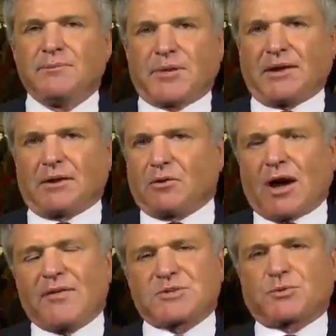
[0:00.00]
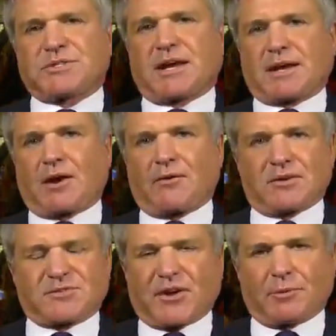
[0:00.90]
And a lot of this will take care of
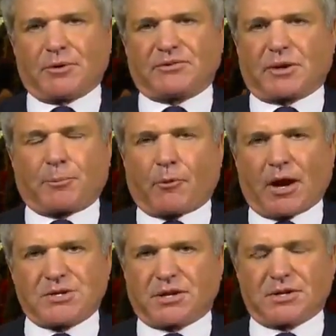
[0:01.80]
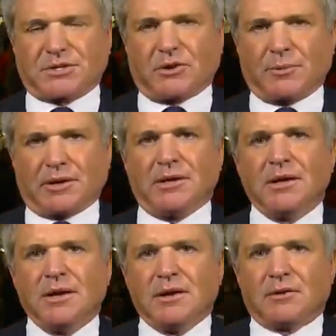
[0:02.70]
this family separation issue. I mean,
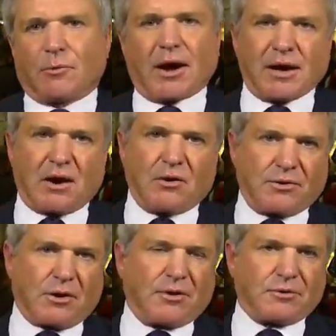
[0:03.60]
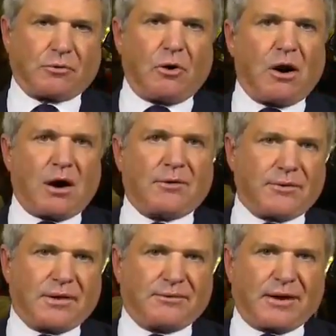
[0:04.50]
right now under law,
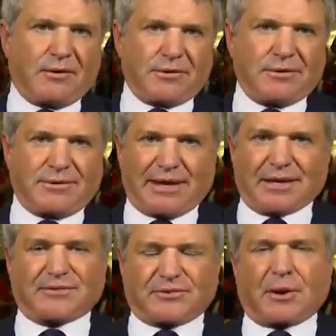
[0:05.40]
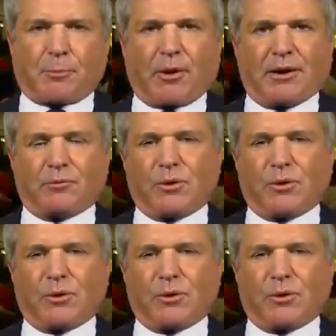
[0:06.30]
they get separated.